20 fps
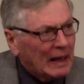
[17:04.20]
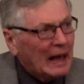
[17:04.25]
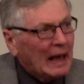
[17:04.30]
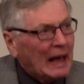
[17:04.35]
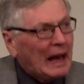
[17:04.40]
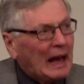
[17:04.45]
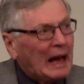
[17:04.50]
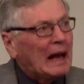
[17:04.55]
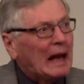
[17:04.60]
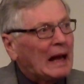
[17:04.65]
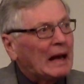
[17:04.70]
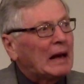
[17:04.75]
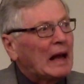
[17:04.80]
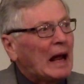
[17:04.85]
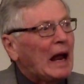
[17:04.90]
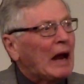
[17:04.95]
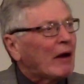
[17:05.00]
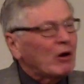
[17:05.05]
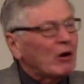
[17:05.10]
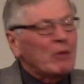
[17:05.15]
and
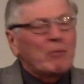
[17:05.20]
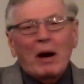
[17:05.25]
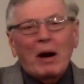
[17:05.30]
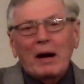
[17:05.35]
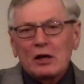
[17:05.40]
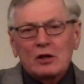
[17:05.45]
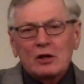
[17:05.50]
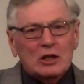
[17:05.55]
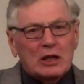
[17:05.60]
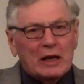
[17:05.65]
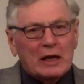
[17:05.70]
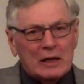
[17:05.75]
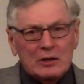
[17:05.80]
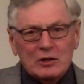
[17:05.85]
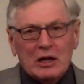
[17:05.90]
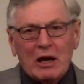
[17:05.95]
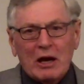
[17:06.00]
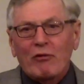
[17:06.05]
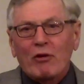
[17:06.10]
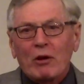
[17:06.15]
everybody is against
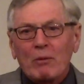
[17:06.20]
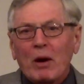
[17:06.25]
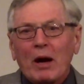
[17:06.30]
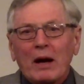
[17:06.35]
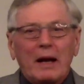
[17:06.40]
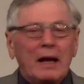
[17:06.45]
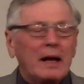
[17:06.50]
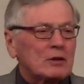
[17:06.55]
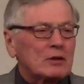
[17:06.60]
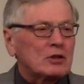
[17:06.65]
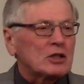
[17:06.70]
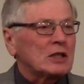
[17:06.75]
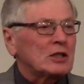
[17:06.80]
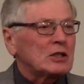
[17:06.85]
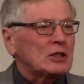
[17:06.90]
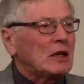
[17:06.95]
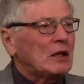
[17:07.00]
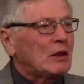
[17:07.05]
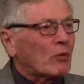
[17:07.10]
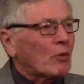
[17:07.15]
everybody. In
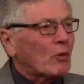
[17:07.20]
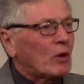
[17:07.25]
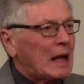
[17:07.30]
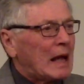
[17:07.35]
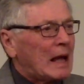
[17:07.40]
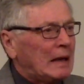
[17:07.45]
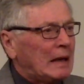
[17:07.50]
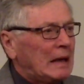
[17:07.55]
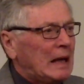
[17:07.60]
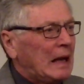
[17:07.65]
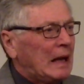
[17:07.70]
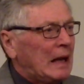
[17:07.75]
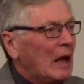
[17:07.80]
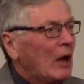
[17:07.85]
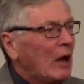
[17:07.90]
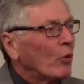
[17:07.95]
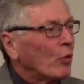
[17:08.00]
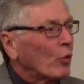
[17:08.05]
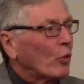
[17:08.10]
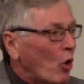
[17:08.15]
63
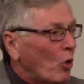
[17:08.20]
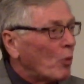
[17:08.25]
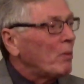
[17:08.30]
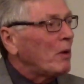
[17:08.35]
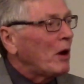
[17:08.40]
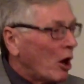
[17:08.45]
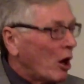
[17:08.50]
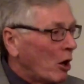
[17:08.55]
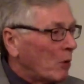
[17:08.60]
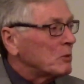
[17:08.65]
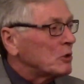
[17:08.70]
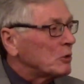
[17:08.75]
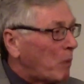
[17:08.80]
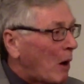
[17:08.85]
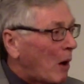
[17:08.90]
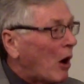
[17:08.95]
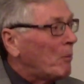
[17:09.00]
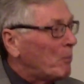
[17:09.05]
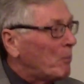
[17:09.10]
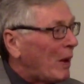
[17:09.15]
AD, Rome comes,
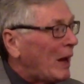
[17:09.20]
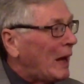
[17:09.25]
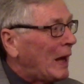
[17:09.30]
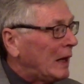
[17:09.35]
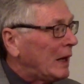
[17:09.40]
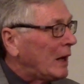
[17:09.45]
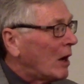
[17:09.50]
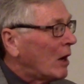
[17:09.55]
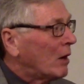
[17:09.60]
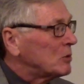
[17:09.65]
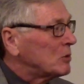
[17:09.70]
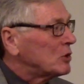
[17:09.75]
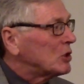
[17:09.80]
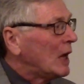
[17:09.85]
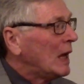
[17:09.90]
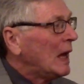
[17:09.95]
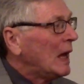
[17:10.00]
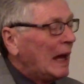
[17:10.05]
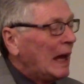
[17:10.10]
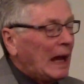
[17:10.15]
Pompey comes,
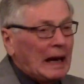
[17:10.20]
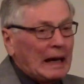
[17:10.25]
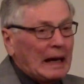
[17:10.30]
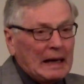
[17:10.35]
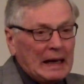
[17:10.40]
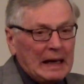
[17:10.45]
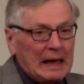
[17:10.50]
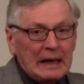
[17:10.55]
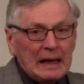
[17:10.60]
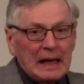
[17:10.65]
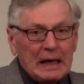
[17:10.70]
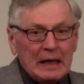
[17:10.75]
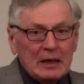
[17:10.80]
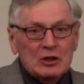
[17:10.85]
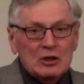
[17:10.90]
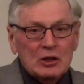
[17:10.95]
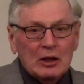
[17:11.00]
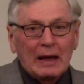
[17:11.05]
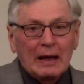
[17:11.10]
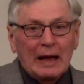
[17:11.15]
and he takes
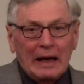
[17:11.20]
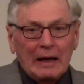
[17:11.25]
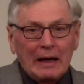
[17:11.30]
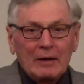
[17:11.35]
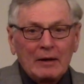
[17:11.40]
the land.